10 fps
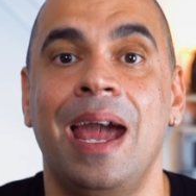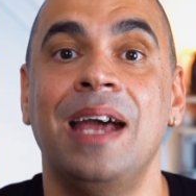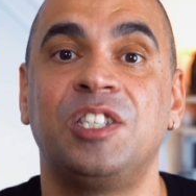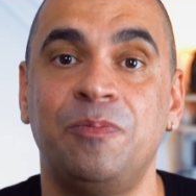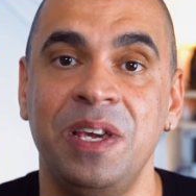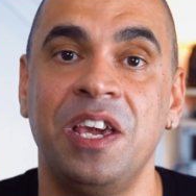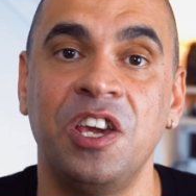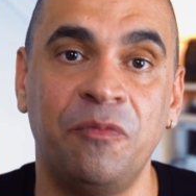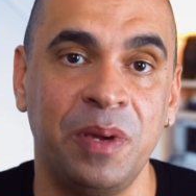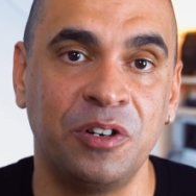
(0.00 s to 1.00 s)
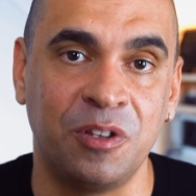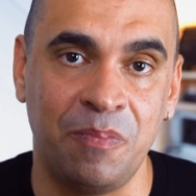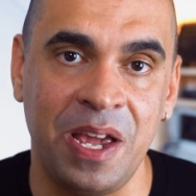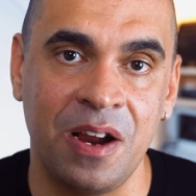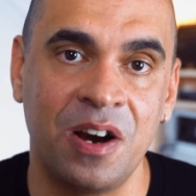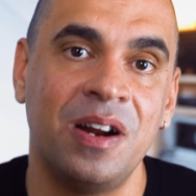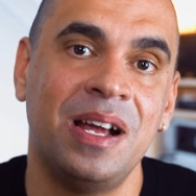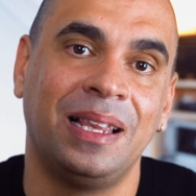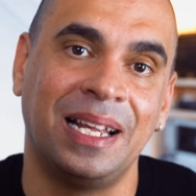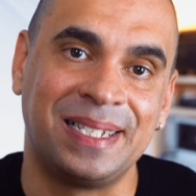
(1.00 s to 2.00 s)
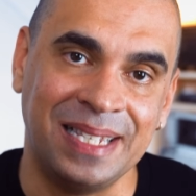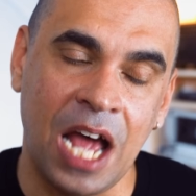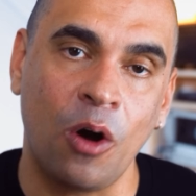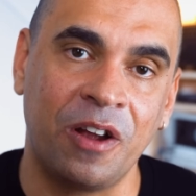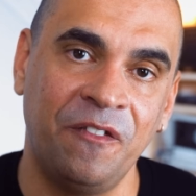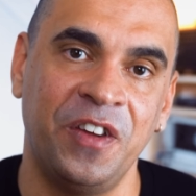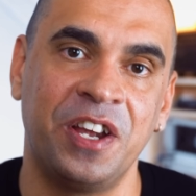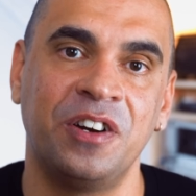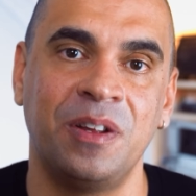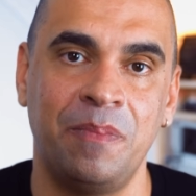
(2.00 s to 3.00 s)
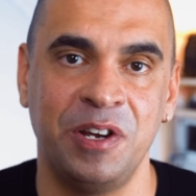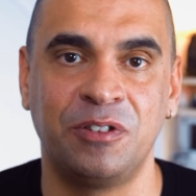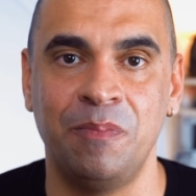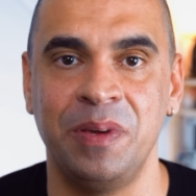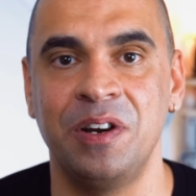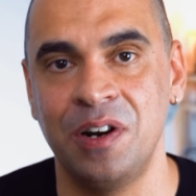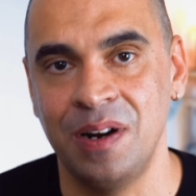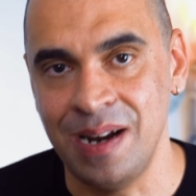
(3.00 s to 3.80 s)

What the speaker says: And speaking of peer-to-peer, let's now configure the peer-to-peer